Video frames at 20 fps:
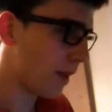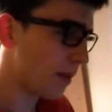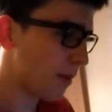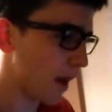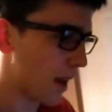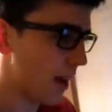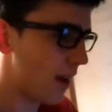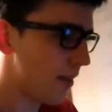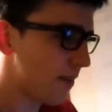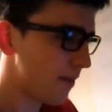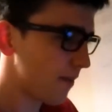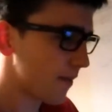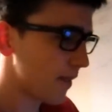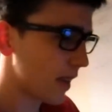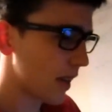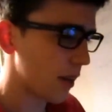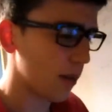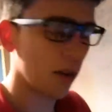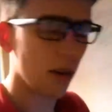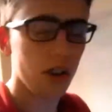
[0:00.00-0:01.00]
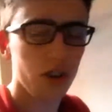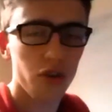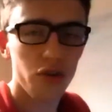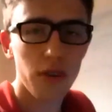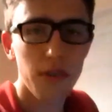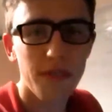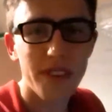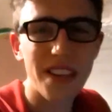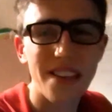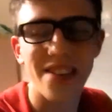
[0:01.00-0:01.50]
in bed. And I'm going to
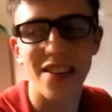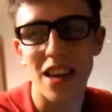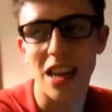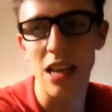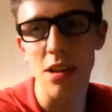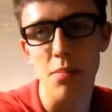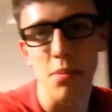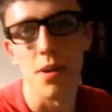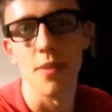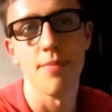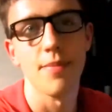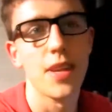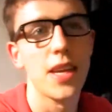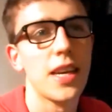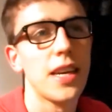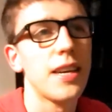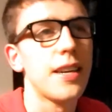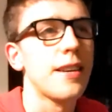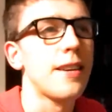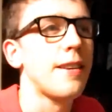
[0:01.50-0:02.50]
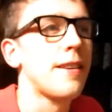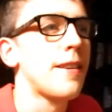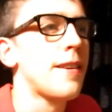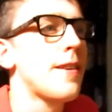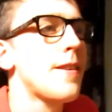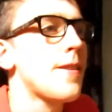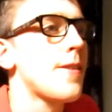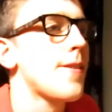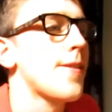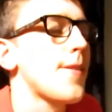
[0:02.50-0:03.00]
drift to sleep. A
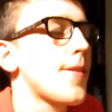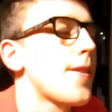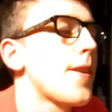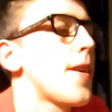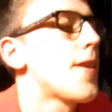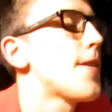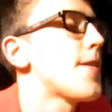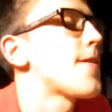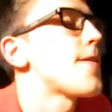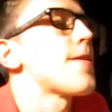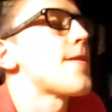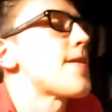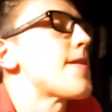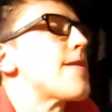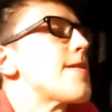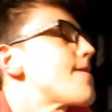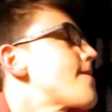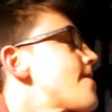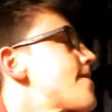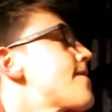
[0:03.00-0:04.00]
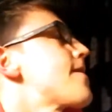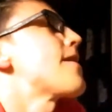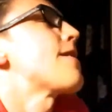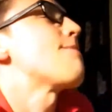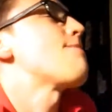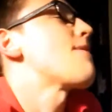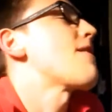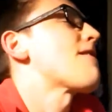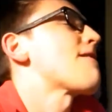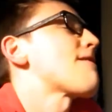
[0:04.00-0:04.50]
nice
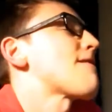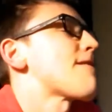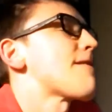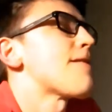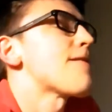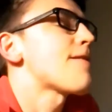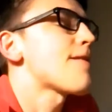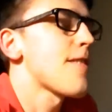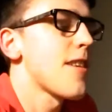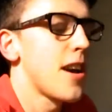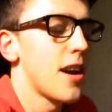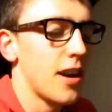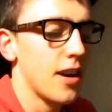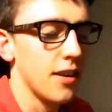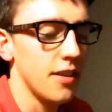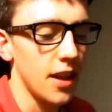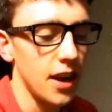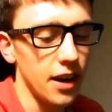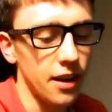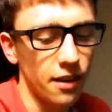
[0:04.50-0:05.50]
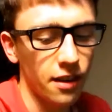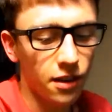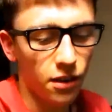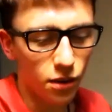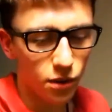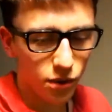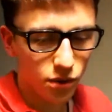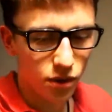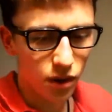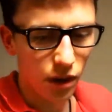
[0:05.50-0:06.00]
sleep like this. And then
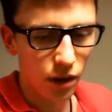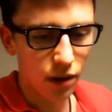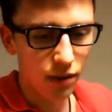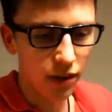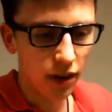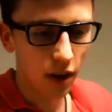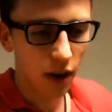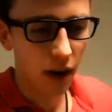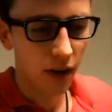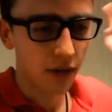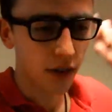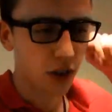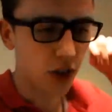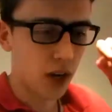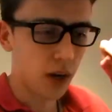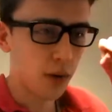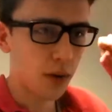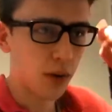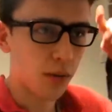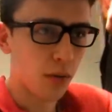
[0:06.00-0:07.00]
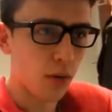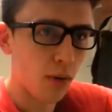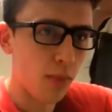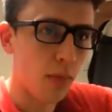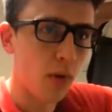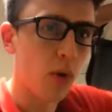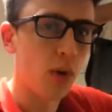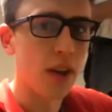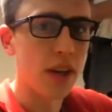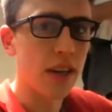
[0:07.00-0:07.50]
also, if I don't have a shower tomorrow
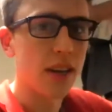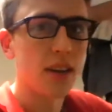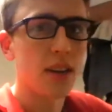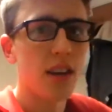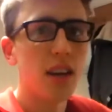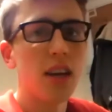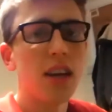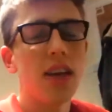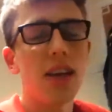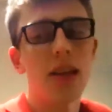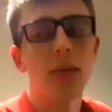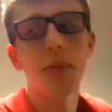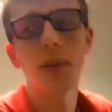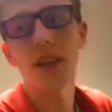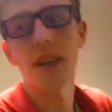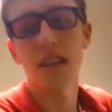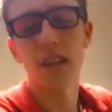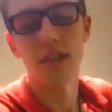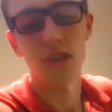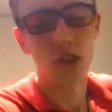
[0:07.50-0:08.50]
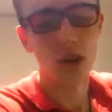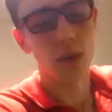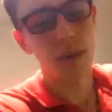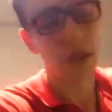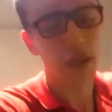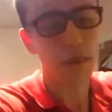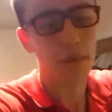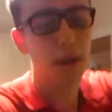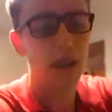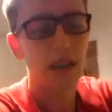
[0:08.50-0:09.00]
morning, that means I can have a shower when I
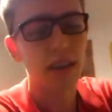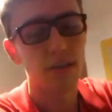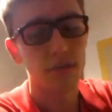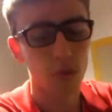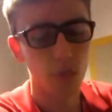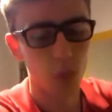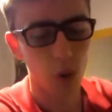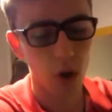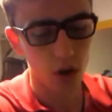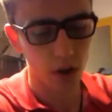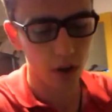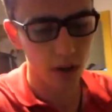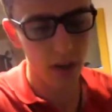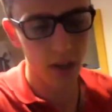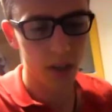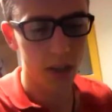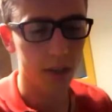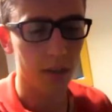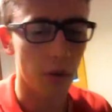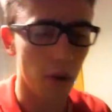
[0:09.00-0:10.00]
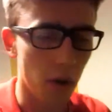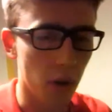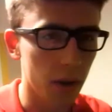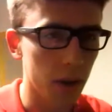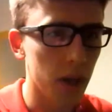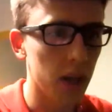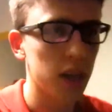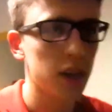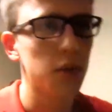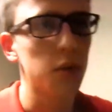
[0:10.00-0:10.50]
get back in from work tomorrow,
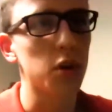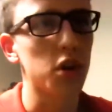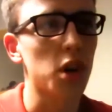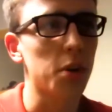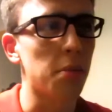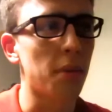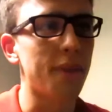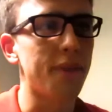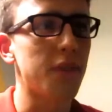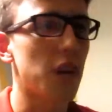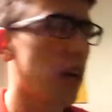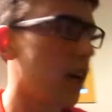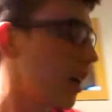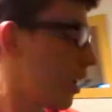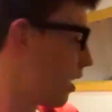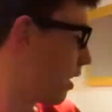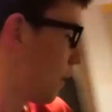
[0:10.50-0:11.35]
which I prefer,